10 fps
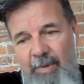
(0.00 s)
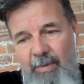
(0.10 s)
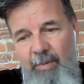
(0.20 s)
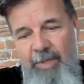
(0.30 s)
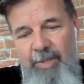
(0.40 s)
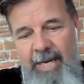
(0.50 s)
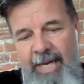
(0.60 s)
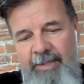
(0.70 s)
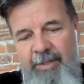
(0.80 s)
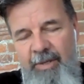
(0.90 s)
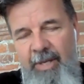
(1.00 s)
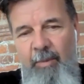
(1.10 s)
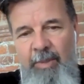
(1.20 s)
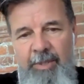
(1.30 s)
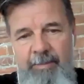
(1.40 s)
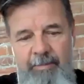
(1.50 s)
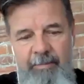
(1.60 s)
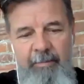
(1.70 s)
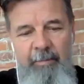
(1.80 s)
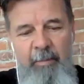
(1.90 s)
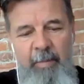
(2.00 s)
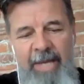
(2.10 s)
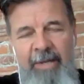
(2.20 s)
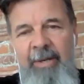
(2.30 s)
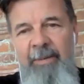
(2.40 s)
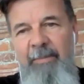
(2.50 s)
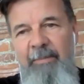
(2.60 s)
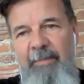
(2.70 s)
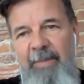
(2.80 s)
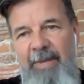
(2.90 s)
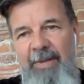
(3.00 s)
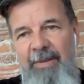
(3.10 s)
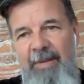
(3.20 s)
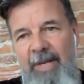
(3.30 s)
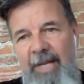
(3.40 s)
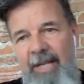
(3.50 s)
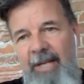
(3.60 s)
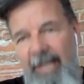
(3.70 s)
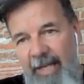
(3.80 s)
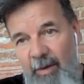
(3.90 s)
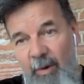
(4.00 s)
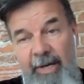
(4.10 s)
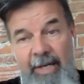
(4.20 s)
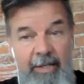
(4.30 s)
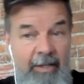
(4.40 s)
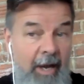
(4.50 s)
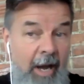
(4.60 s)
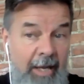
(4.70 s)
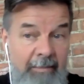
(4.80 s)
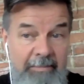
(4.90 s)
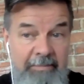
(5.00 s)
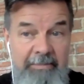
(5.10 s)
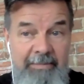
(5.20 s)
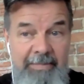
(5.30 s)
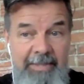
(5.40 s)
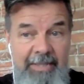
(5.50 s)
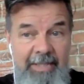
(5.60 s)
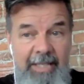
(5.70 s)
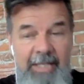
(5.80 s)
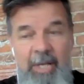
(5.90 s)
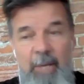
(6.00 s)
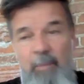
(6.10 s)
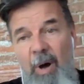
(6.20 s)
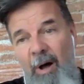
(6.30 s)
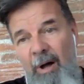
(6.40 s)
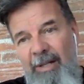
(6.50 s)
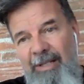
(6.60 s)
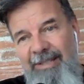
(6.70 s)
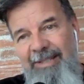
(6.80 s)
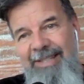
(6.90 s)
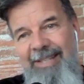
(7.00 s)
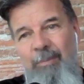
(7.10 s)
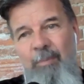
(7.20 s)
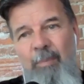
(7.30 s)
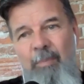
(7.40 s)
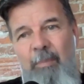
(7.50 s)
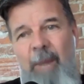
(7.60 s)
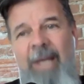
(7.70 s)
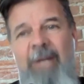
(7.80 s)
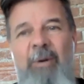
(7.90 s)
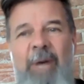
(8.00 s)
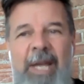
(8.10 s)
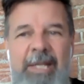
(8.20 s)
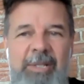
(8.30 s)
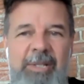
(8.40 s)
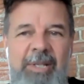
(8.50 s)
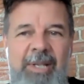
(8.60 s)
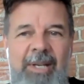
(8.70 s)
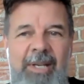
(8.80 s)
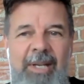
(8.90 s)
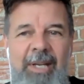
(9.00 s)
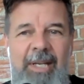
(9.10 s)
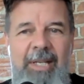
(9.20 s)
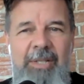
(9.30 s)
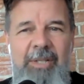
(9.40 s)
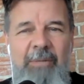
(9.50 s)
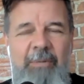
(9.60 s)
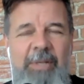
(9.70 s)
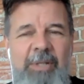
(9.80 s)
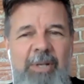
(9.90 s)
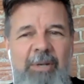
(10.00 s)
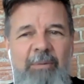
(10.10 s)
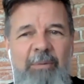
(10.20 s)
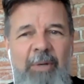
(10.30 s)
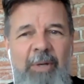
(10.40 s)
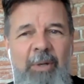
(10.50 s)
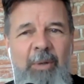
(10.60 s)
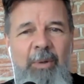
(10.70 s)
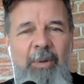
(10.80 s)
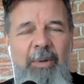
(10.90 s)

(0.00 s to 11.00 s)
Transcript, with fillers: was an answer that was better than healing, according to God. He said, Paul, my grace is sufficient for you.